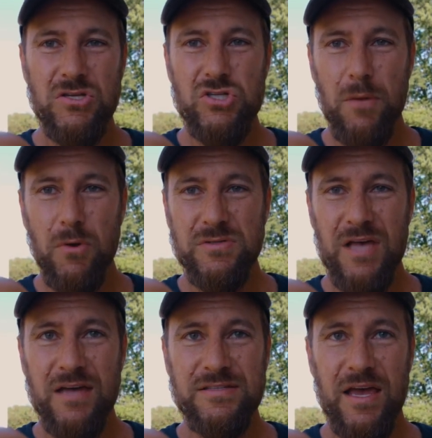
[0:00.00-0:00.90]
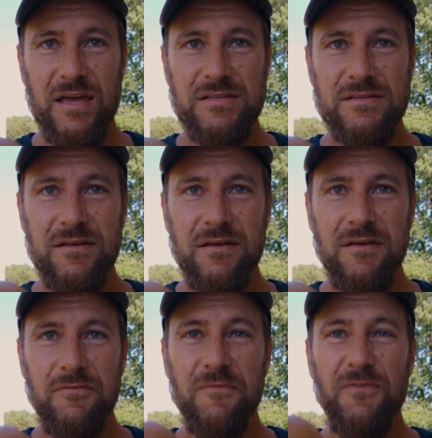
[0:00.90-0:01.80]
and jumbo size eggs
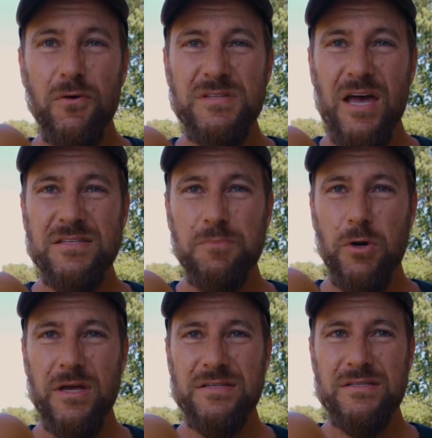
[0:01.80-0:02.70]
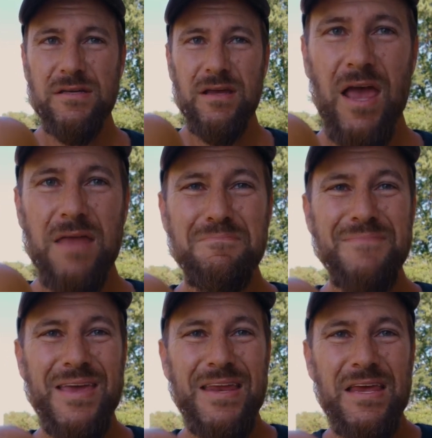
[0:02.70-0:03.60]
from full-size breeds, and
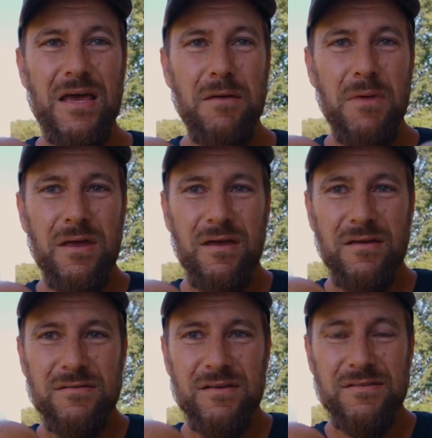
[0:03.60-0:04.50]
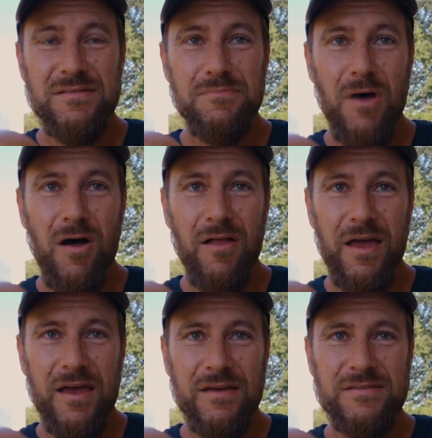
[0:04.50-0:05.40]
medium to small
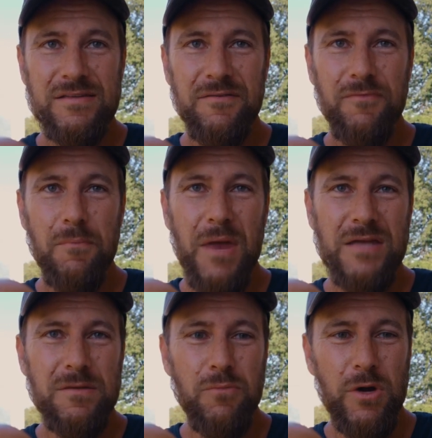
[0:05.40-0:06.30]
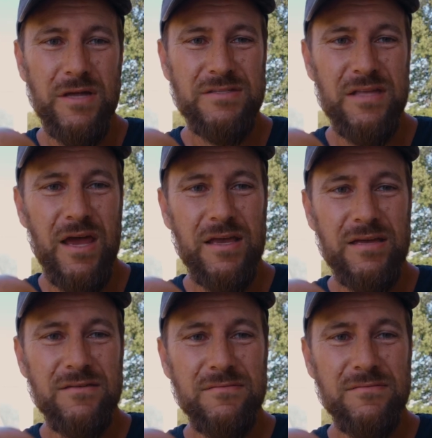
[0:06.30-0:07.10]
eggs from bantam breeds like